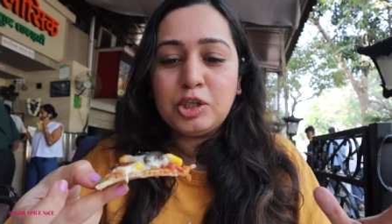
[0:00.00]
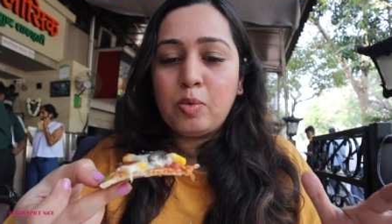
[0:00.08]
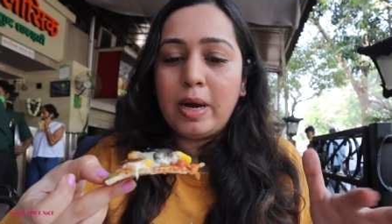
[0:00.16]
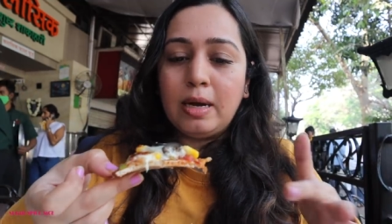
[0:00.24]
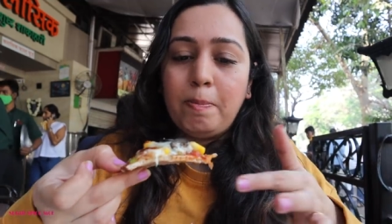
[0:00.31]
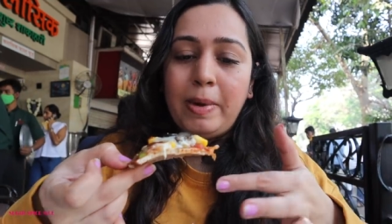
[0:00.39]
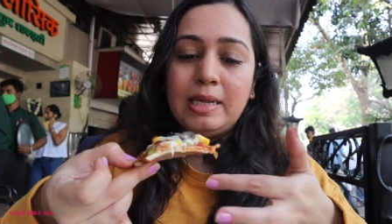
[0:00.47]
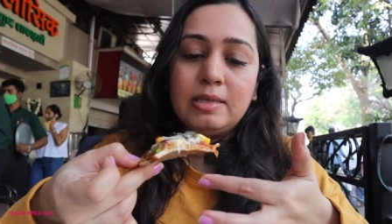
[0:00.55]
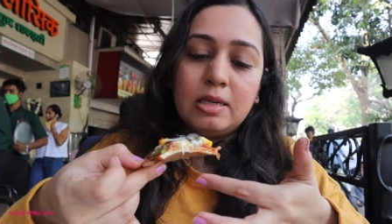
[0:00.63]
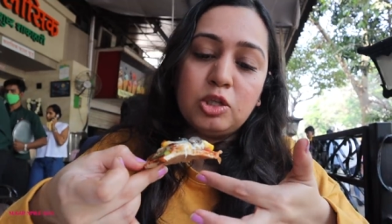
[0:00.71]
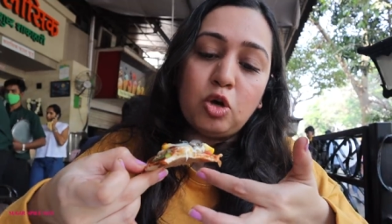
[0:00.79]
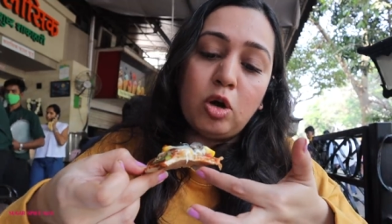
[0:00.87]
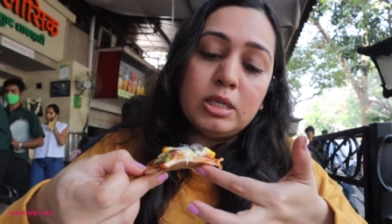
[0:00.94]
sweet
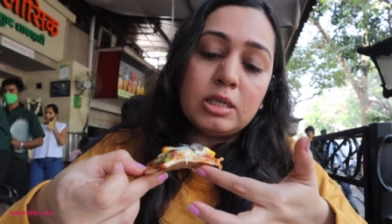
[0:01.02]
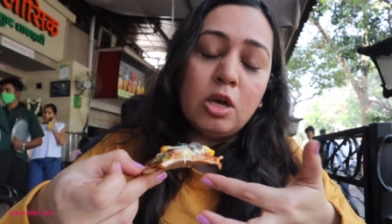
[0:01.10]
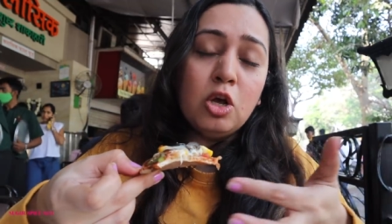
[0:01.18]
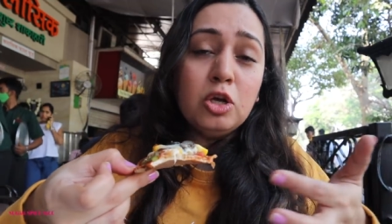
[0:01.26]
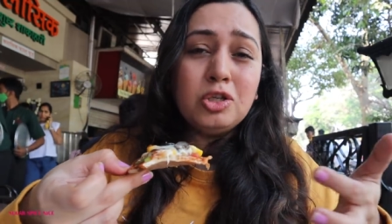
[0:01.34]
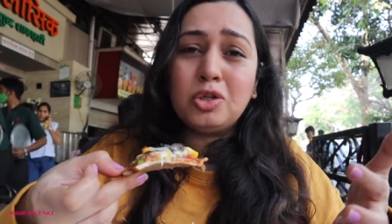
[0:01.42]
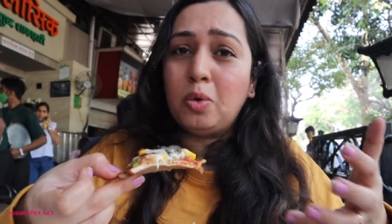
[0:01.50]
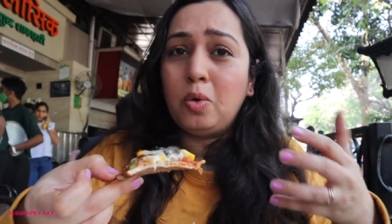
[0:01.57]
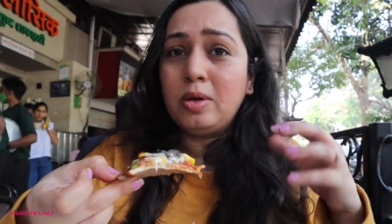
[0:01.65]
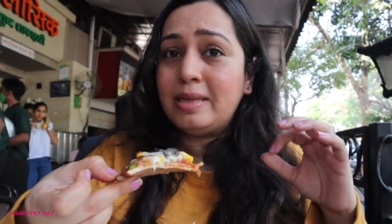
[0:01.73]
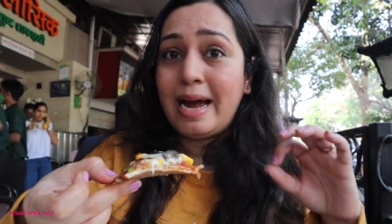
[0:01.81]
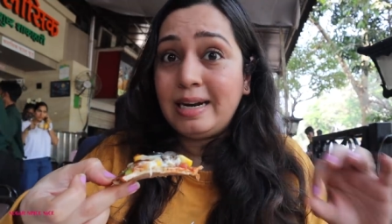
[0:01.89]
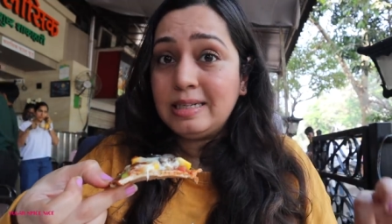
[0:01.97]
pizza sauce. So
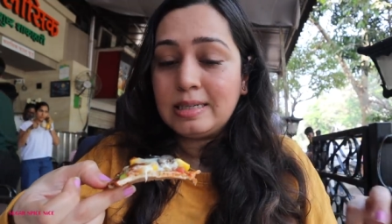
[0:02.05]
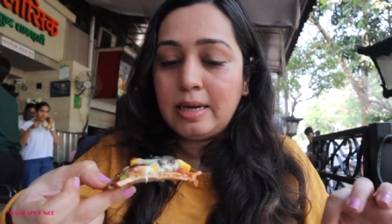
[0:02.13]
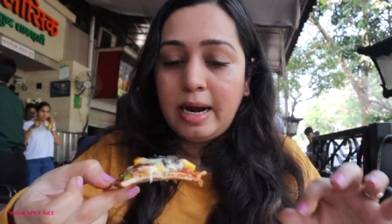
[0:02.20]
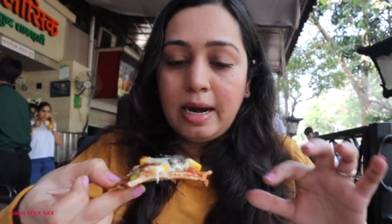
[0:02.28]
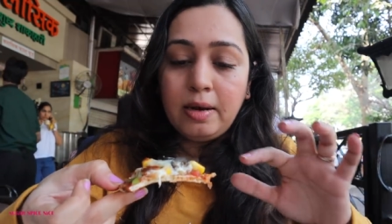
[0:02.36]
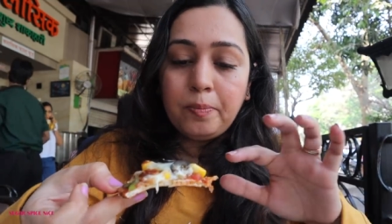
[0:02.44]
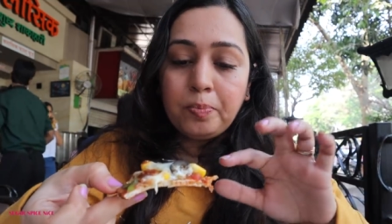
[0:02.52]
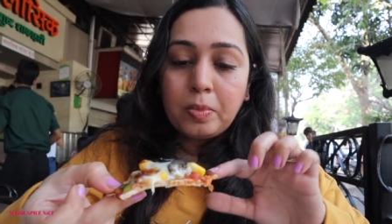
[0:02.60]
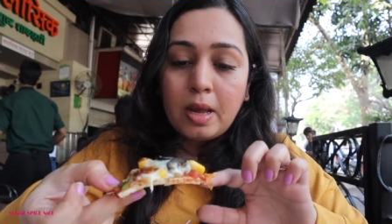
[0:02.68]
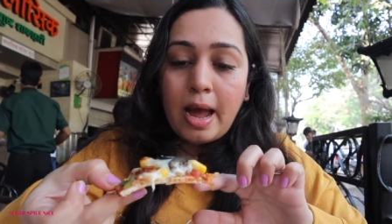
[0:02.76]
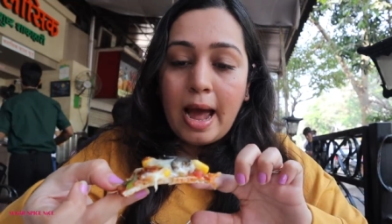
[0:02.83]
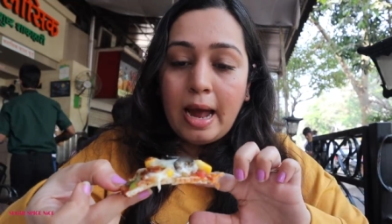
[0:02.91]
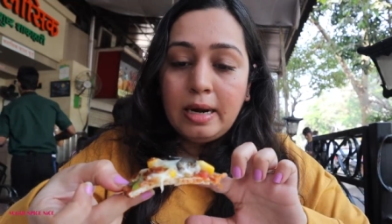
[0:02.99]
that is great.
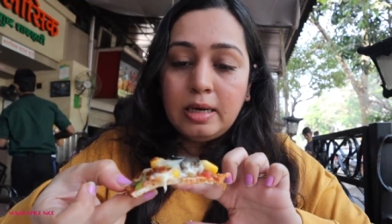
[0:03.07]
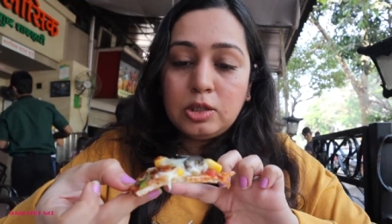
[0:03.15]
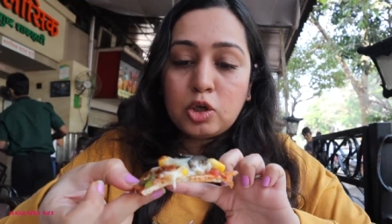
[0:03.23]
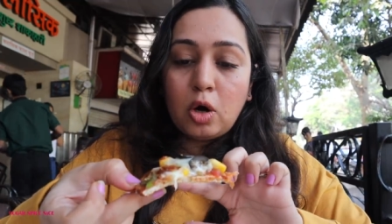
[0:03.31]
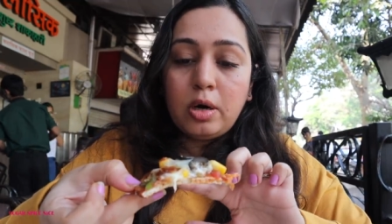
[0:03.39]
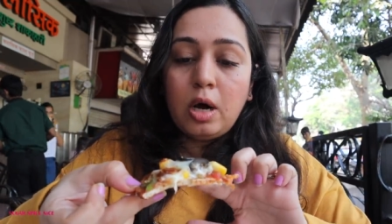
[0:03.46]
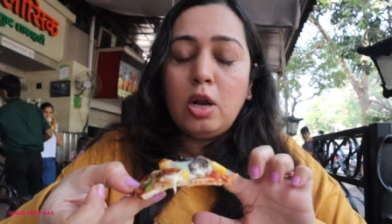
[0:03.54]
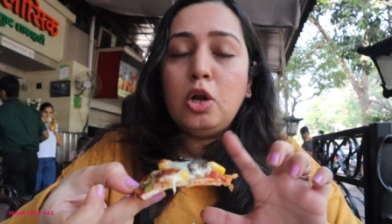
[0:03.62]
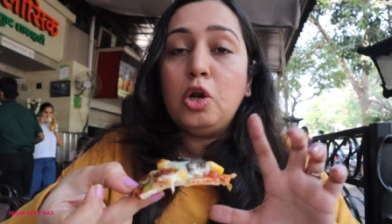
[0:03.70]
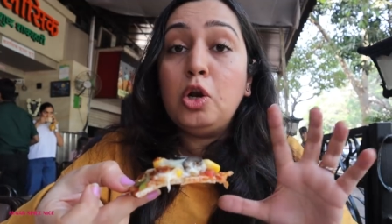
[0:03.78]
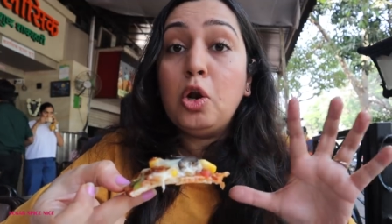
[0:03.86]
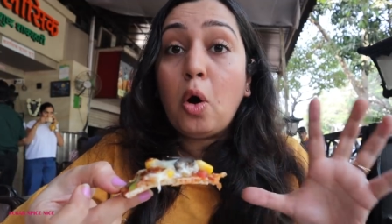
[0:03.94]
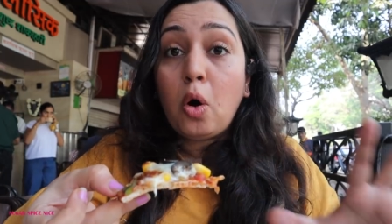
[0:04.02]
And it's got a
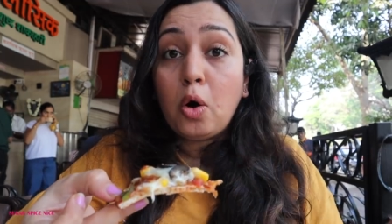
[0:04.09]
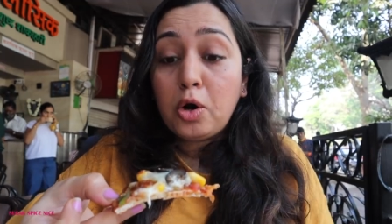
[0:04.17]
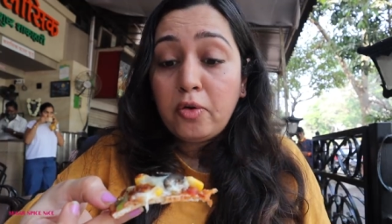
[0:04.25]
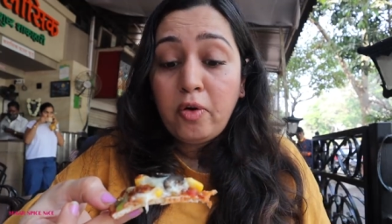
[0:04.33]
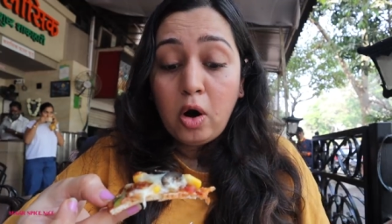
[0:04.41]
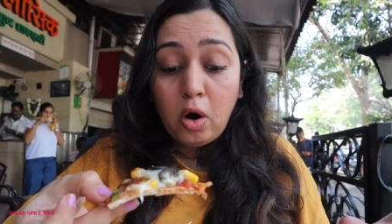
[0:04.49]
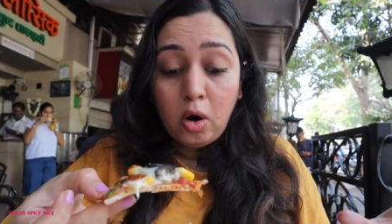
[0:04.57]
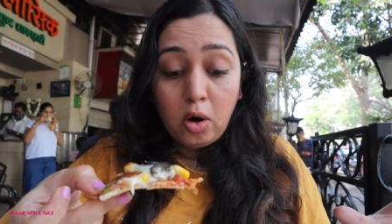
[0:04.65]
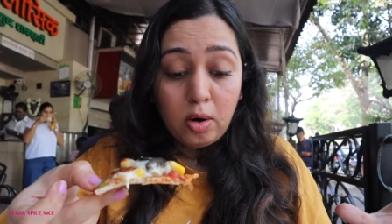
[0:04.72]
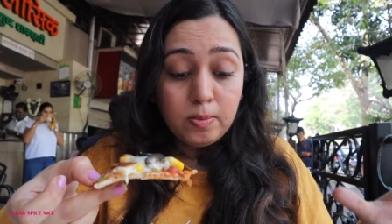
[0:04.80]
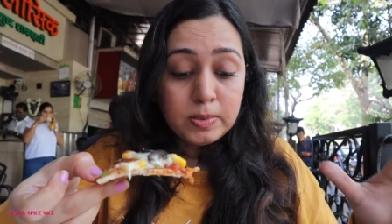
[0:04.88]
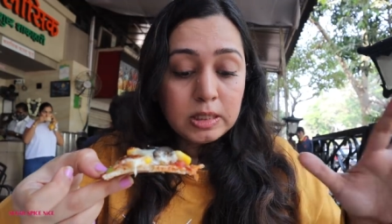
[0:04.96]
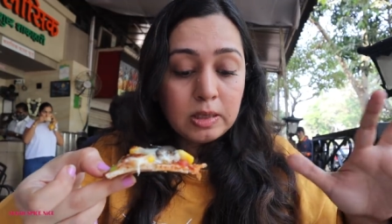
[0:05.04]
lot of
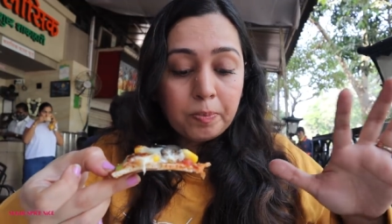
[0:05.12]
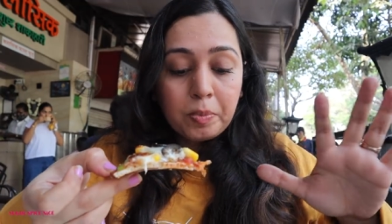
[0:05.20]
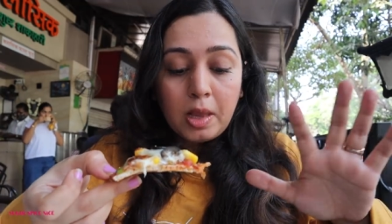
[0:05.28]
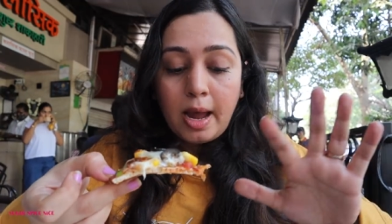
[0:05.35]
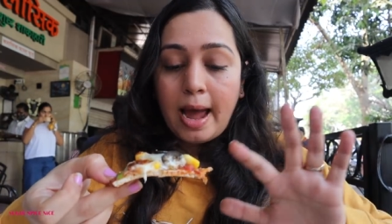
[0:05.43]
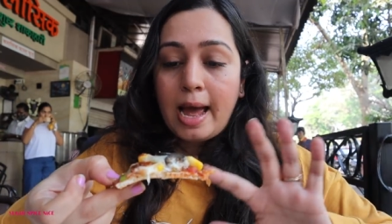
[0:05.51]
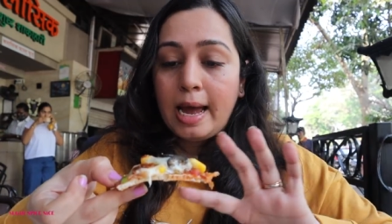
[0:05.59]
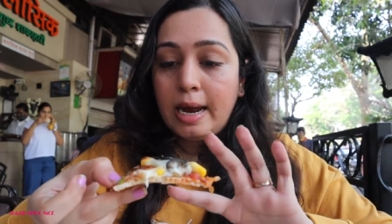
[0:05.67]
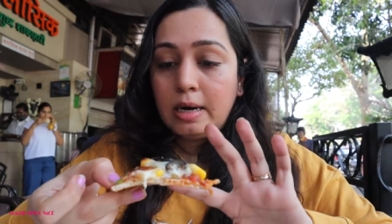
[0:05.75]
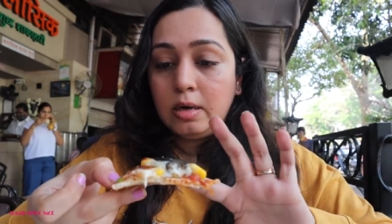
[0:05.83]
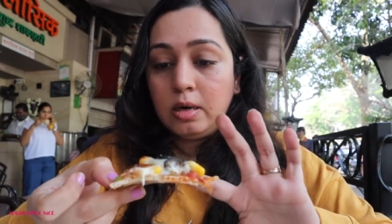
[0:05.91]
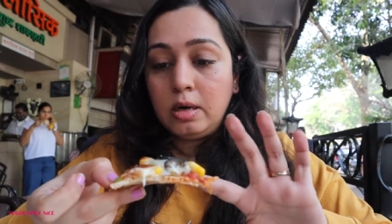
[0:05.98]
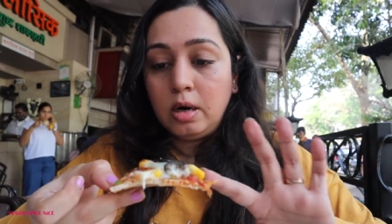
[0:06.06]
herbs
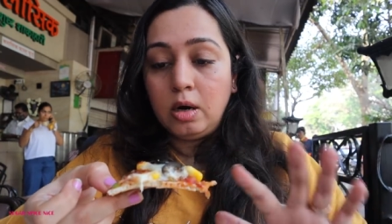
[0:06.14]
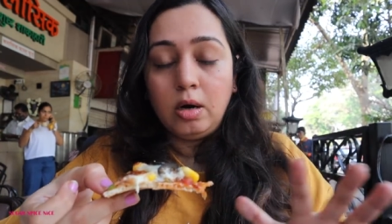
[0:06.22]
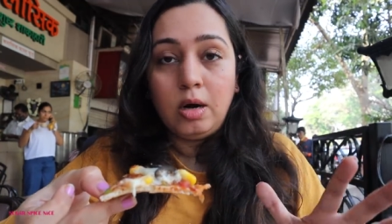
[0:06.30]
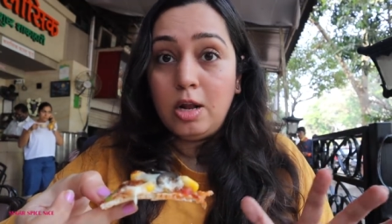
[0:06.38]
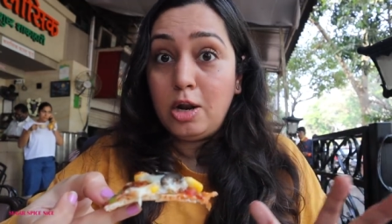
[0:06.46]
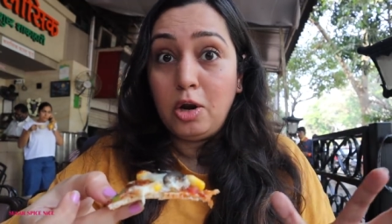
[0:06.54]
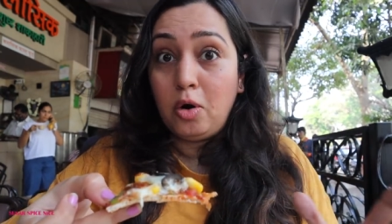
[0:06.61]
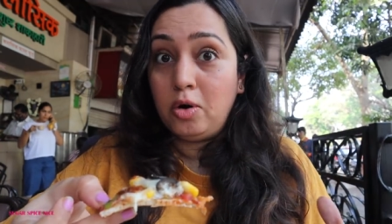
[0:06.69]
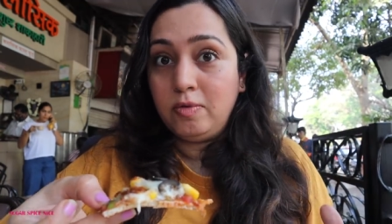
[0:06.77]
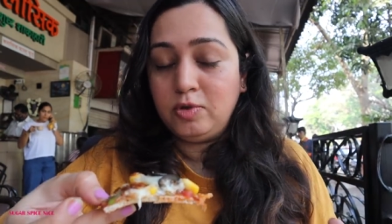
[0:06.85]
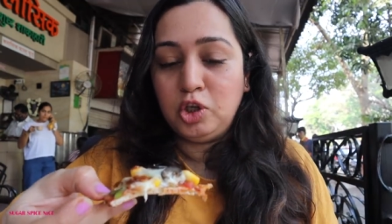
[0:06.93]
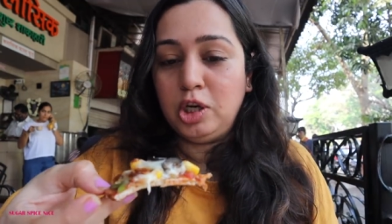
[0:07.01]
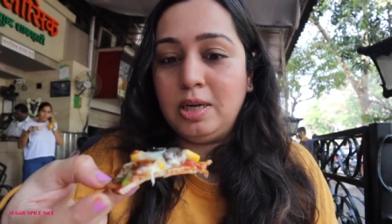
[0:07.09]
and a lot
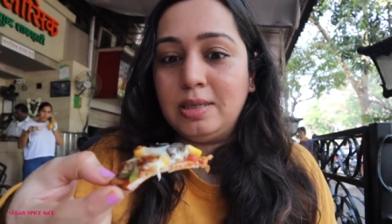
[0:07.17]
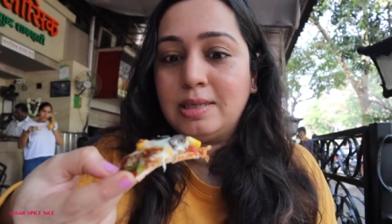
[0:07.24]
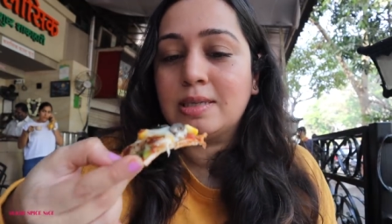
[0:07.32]
of cheese.